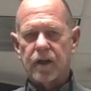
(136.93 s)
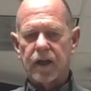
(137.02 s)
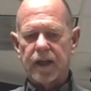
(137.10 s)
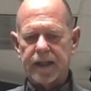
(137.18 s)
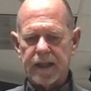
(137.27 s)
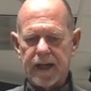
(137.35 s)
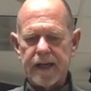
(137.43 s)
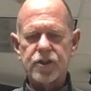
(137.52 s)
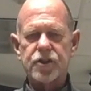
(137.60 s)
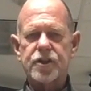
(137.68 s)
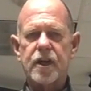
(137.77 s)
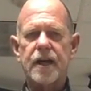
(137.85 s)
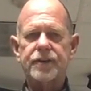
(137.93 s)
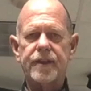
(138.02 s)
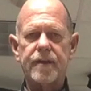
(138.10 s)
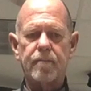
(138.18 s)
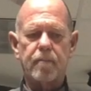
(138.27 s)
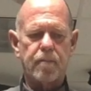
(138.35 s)
again, I just cut
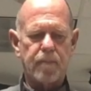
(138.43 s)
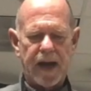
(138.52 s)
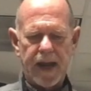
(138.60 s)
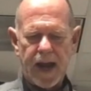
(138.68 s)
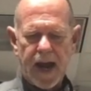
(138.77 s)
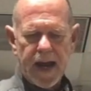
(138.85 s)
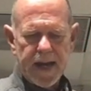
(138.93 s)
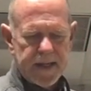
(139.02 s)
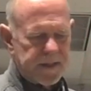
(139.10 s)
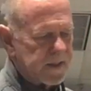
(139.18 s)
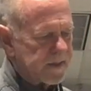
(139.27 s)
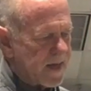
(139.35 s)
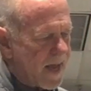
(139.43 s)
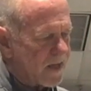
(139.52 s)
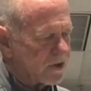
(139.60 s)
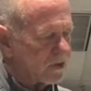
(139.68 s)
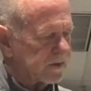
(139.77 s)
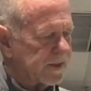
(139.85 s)
them by eye. I didn't
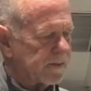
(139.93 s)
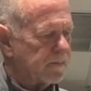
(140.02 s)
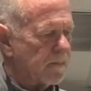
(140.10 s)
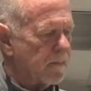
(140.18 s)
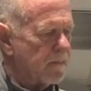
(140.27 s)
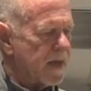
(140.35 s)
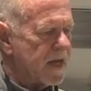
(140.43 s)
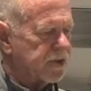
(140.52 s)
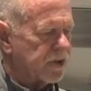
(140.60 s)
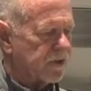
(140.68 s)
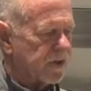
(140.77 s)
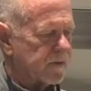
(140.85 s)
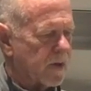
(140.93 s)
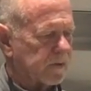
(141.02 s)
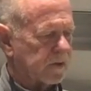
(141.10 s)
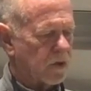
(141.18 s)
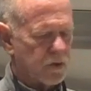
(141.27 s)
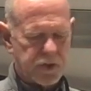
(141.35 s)
actually measure them. They're
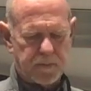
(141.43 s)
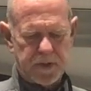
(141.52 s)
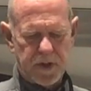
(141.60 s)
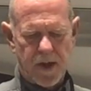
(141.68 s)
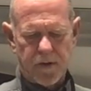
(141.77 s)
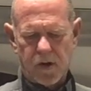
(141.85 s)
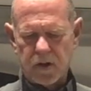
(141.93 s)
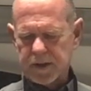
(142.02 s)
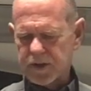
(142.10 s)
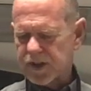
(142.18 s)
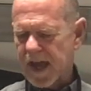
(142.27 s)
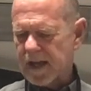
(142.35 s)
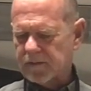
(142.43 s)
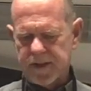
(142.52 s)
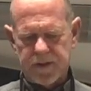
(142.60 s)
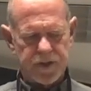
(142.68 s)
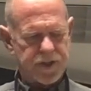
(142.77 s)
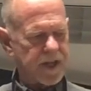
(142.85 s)
close, but not all exactly
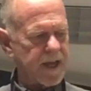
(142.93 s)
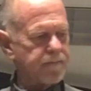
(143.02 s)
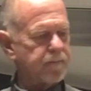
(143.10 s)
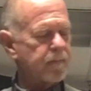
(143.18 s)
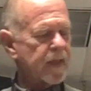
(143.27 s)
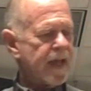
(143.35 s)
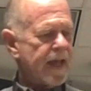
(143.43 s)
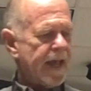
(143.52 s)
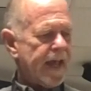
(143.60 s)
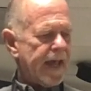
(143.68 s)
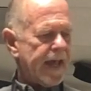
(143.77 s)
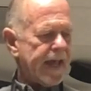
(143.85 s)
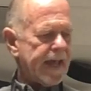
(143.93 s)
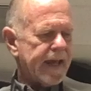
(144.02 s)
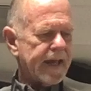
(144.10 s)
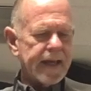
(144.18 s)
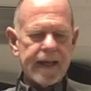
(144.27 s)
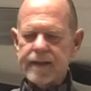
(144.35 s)
the same.
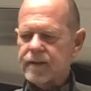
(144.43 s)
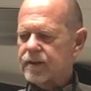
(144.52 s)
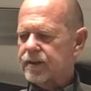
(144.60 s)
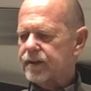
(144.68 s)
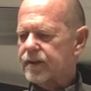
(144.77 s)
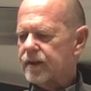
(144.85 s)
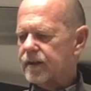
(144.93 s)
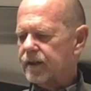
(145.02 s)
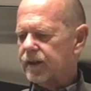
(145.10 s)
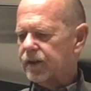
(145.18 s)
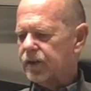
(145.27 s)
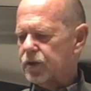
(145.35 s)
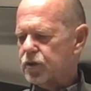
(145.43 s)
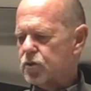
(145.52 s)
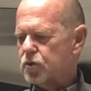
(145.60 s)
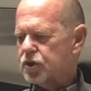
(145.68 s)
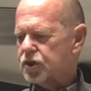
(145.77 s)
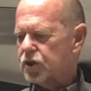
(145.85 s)
And
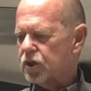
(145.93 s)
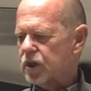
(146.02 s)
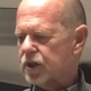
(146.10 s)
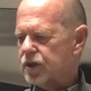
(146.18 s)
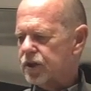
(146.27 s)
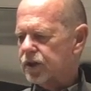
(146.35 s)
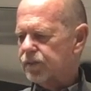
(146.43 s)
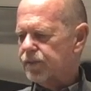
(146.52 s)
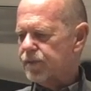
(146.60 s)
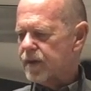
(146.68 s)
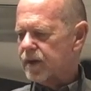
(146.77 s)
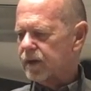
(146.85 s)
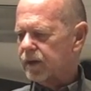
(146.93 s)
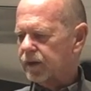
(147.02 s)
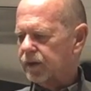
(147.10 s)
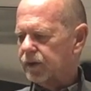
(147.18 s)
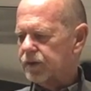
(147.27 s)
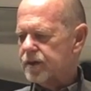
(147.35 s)
you should
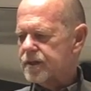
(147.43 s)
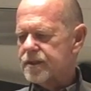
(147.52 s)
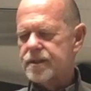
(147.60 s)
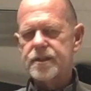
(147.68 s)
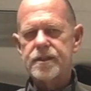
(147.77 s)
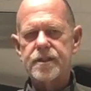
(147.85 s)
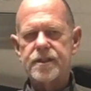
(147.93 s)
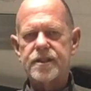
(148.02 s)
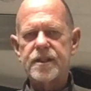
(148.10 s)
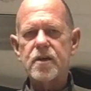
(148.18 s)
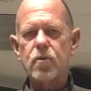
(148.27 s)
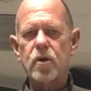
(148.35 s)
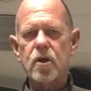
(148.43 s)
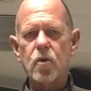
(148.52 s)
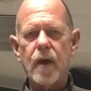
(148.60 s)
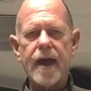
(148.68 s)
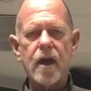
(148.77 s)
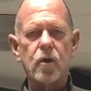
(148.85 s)

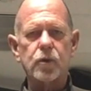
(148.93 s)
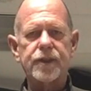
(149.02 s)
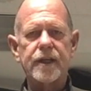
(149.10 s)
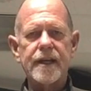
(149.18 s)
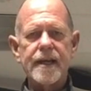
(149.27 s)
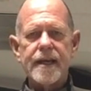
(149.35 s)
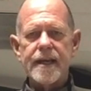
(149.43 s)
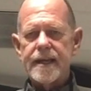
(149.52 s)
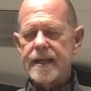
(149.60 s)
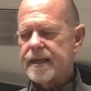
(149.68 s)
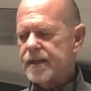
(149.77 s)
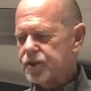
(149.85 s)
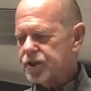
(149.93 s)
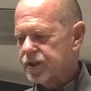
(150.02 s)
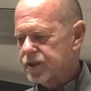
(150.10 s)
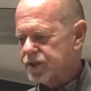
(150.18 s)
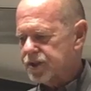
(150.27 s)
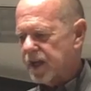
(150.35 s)
zero out
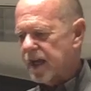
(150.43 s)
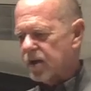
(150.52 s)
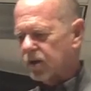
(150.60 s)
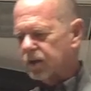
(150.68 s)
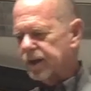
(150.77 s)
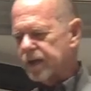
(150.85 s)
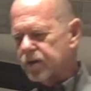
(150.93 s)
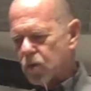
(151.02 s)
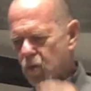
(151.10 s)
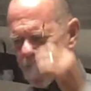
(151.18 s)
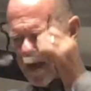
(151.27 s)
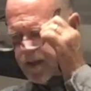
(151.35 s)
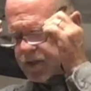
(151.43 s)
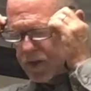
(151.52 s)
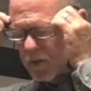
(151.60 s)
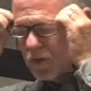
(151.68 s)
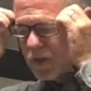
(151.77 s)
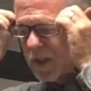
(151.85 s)
each scale. And the way
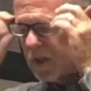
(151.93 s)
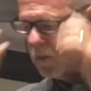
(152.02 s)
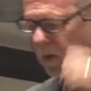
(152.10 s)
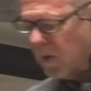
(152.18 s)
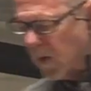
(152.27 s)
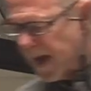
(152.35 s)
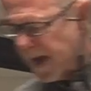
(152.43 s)
that you zero